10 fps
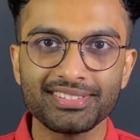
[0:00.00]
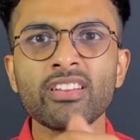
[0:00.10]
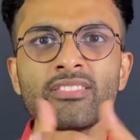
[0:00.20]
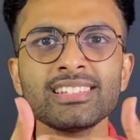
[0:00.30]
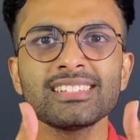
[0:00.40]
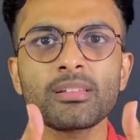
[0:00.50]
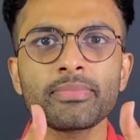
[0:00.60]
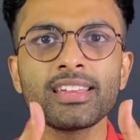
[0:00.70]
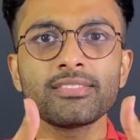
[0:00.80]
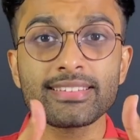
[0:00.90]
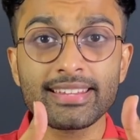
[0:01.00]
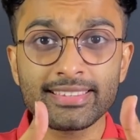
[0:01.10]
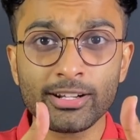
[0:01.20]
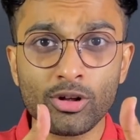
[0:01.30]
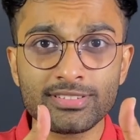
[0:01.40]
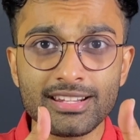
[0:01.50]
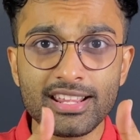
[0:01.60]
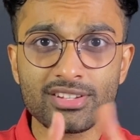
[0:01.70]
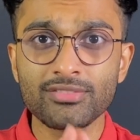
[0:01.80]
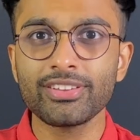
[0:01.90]
And when we see something interesting in that
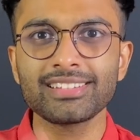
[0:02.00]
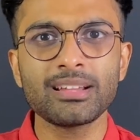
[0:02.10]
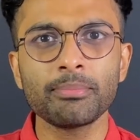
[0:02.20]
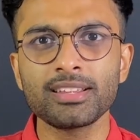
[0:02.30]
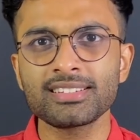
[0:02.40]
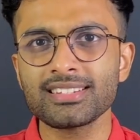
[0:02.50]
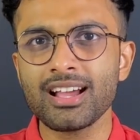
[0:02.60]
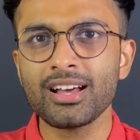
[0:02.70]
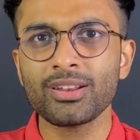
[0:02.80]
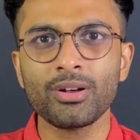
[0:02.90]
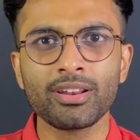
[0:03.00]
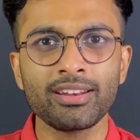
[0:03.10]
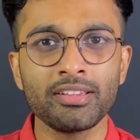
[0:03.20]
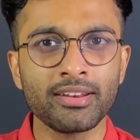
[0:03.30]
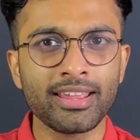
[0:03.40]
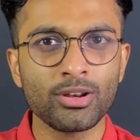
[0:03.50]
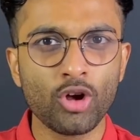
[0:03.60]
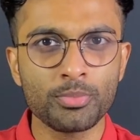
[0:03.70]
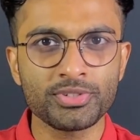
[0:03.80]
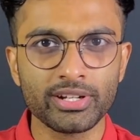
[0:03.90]
constellation, for example a star or an irregular
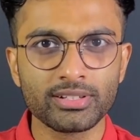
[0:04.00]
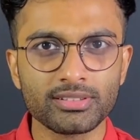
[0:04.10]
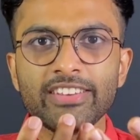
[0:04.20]
object,